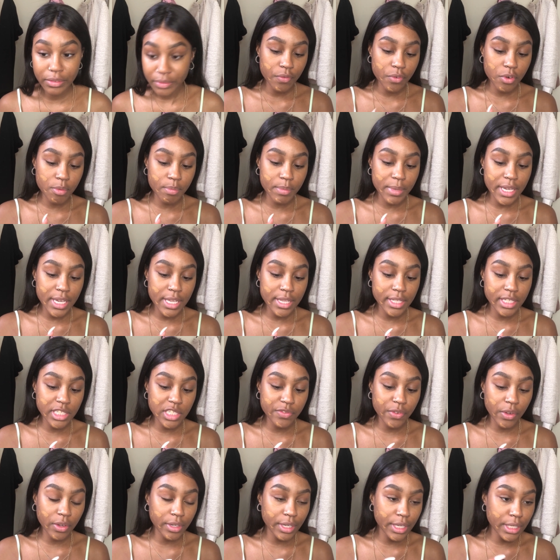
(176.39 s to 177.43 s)
For me, this
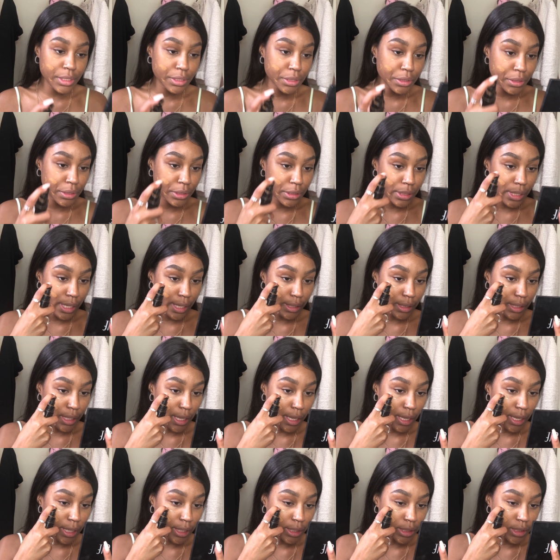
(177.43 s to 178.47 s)
foundation is like
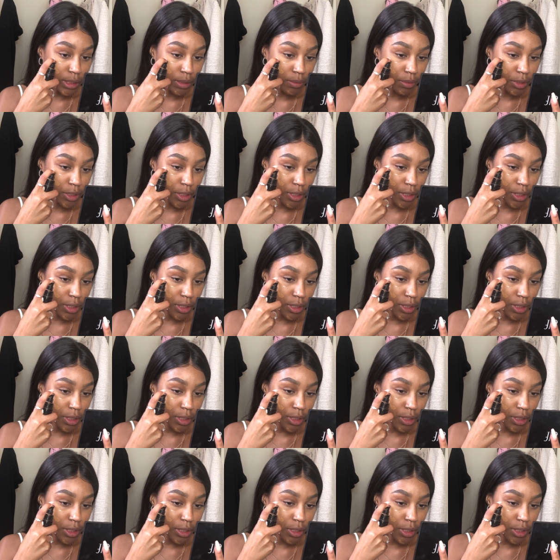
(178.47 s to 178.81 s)
the ex you